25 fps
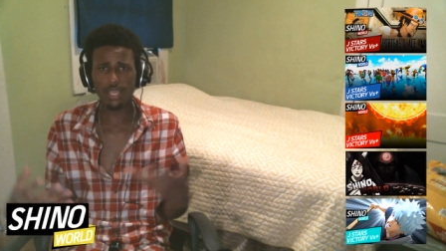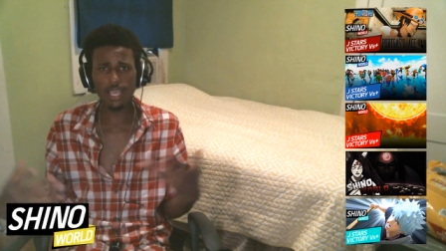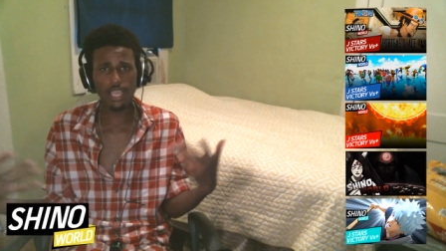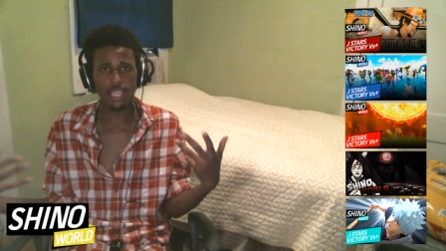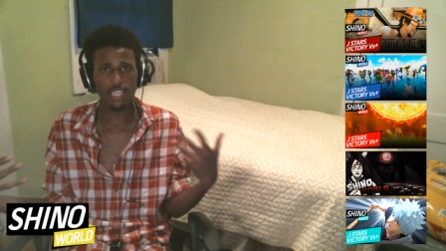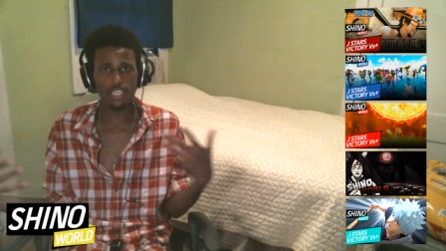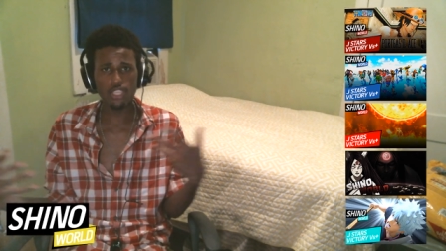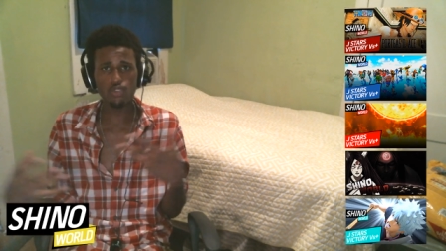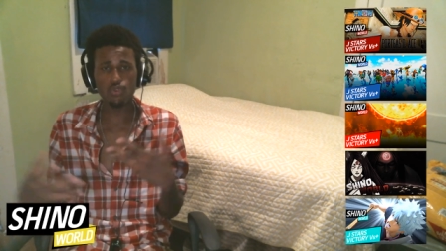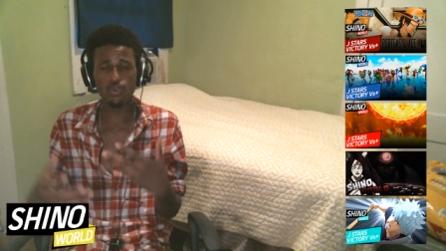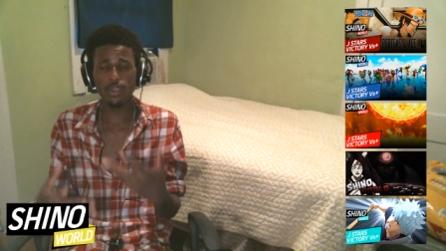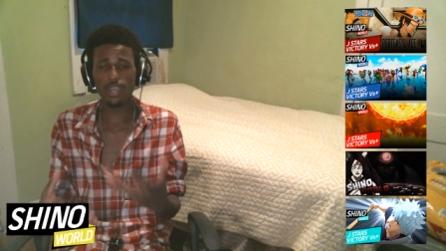
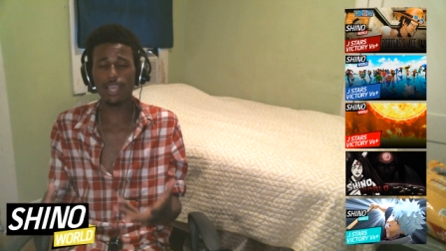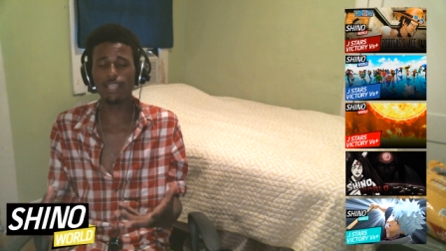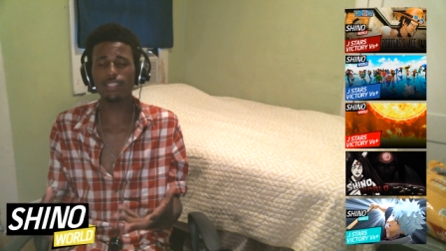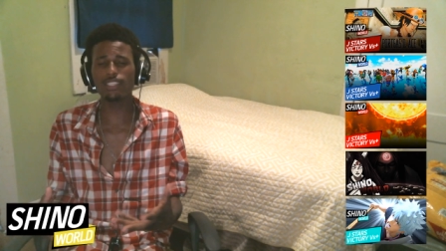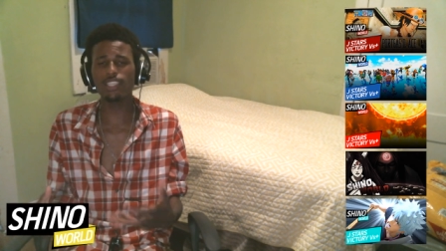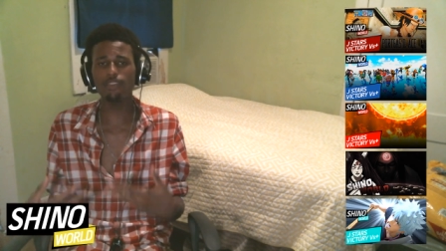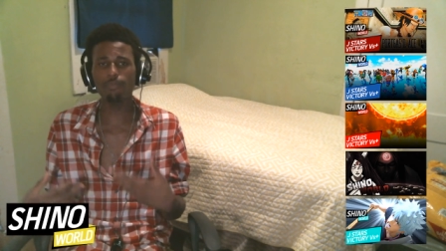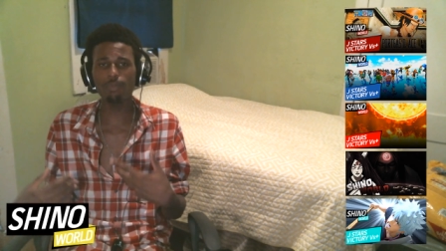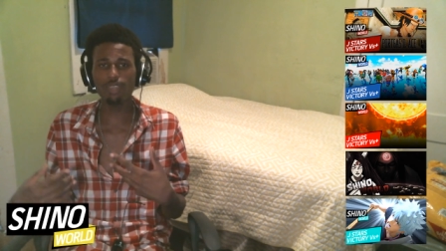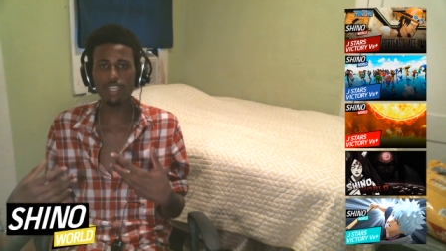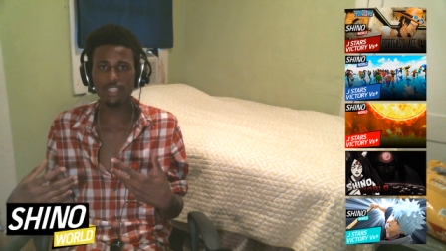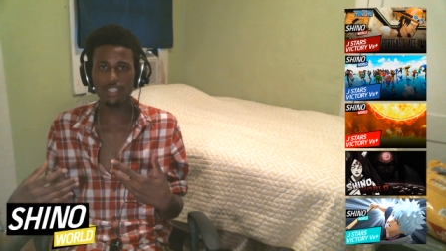you guys give
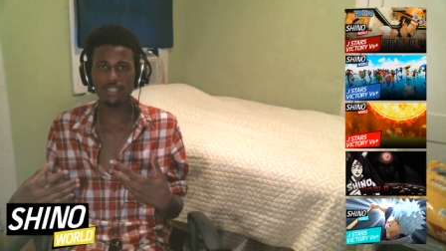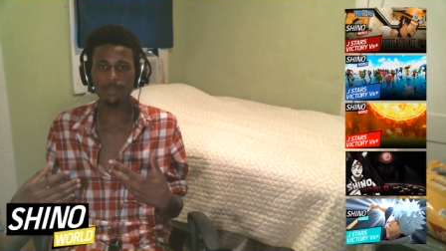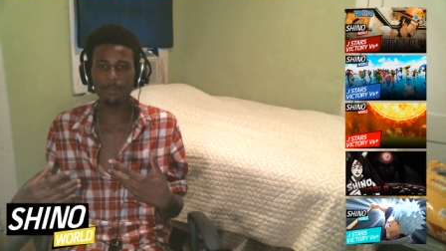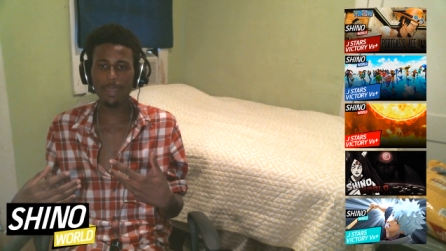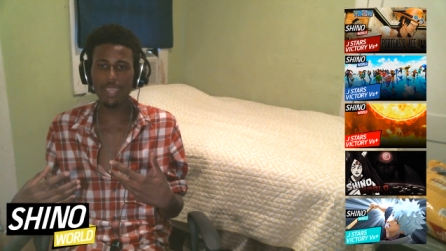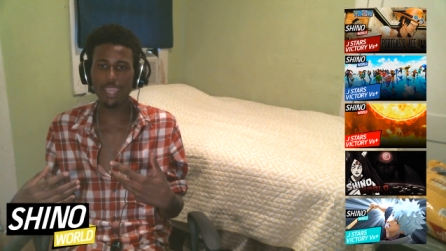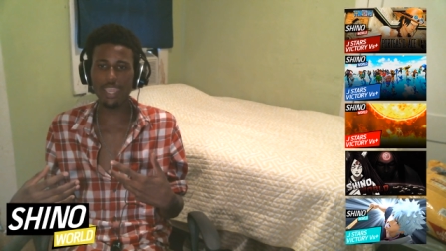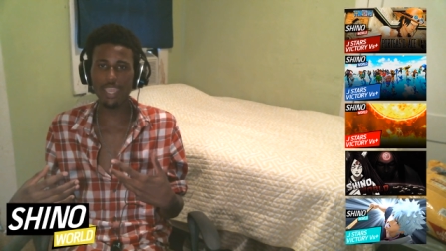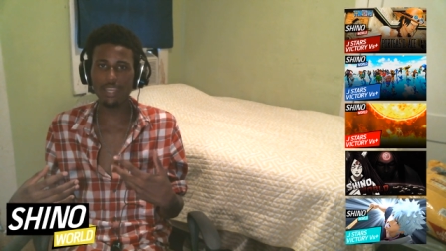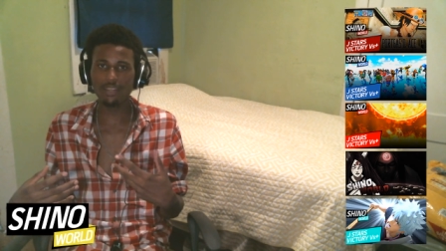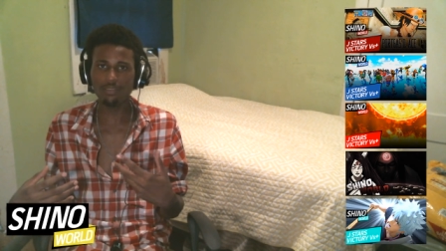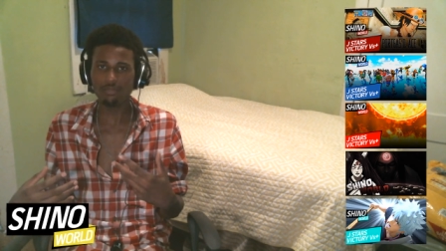me the
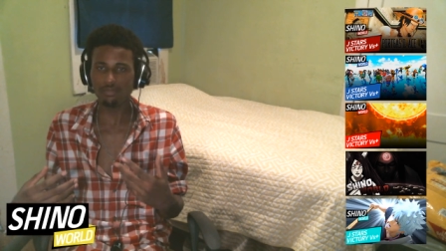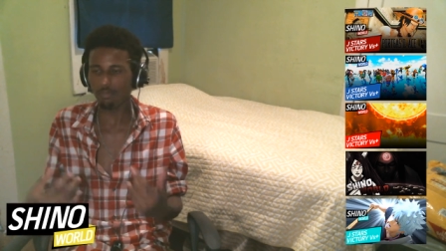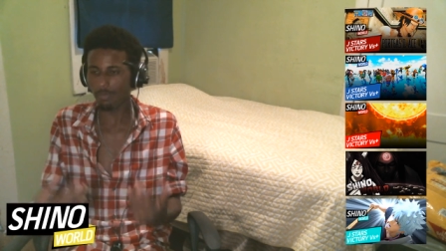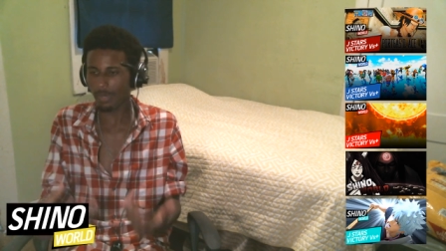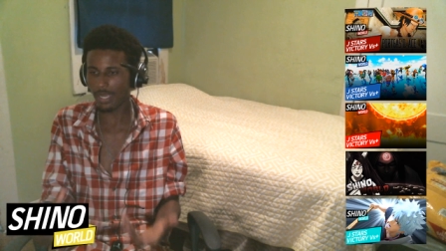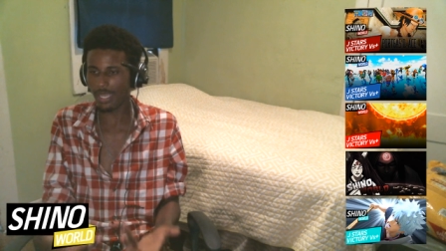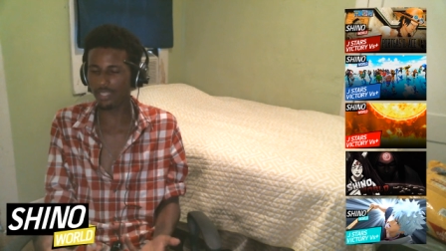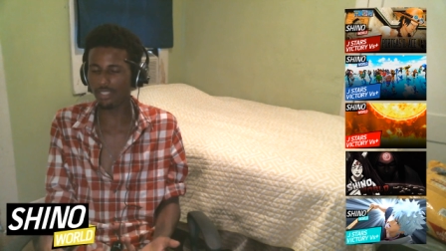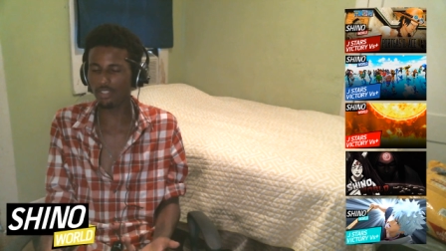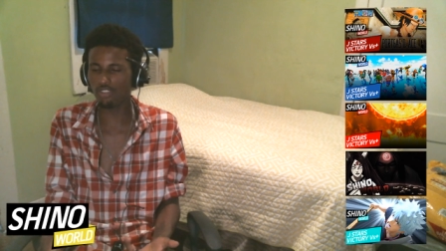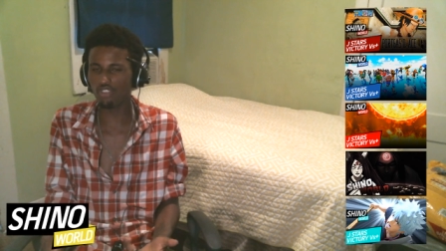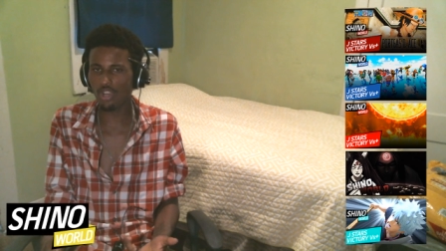demand by
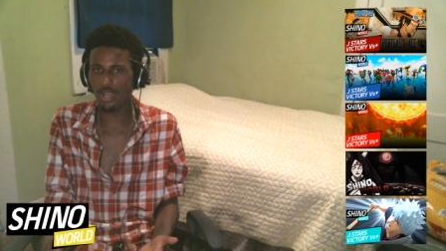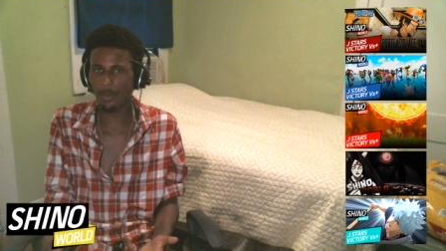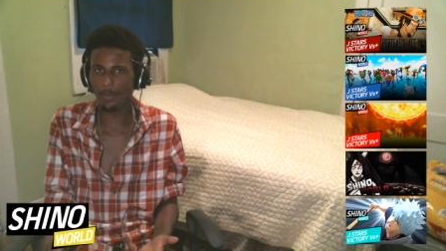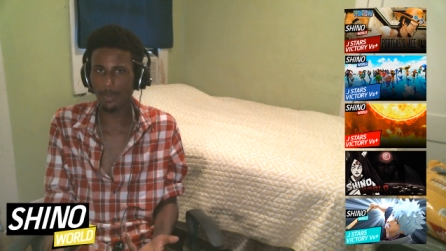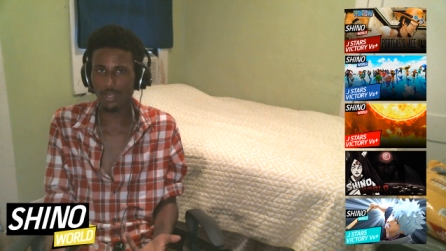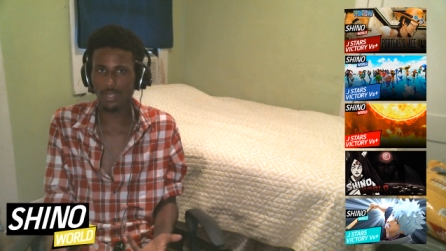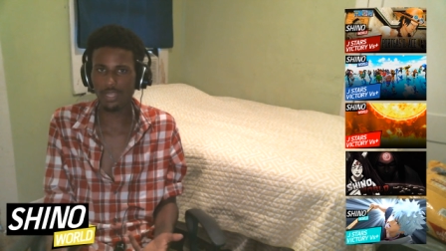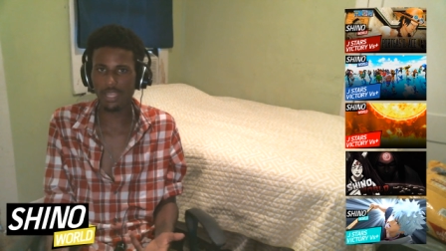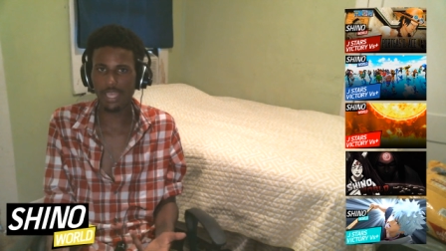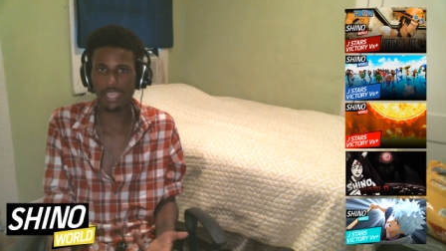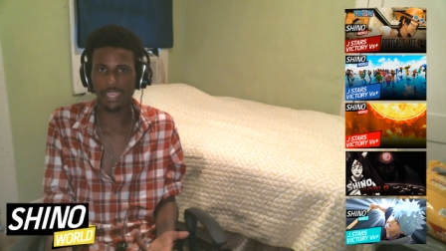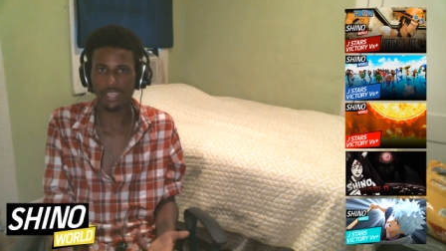dropping a
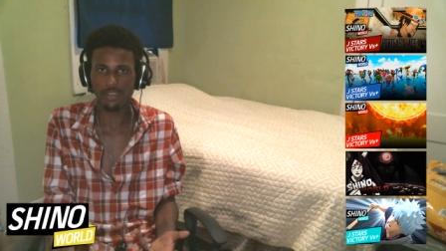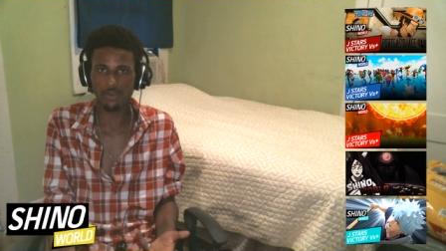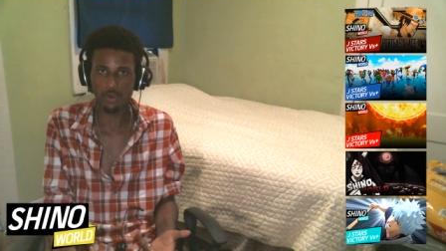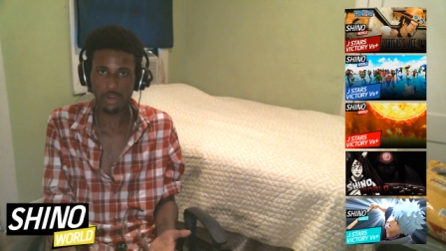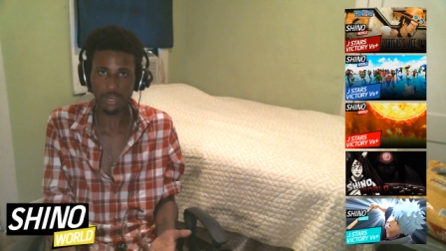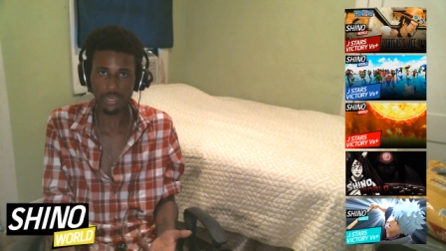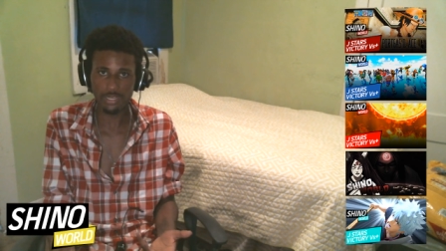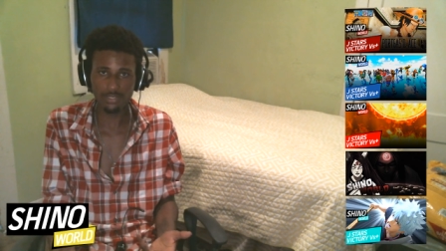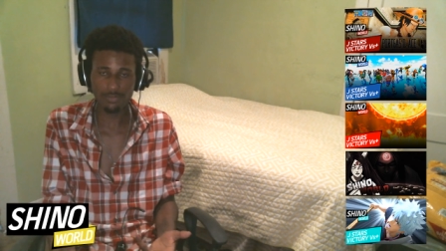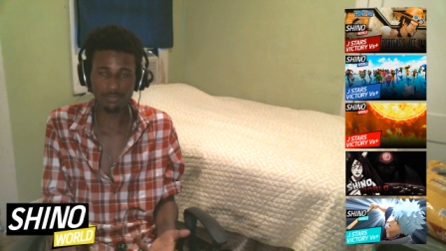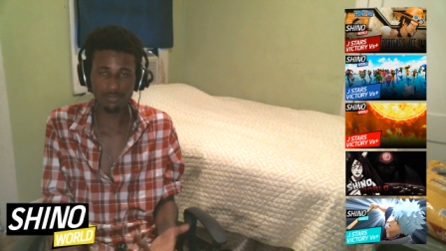like, right?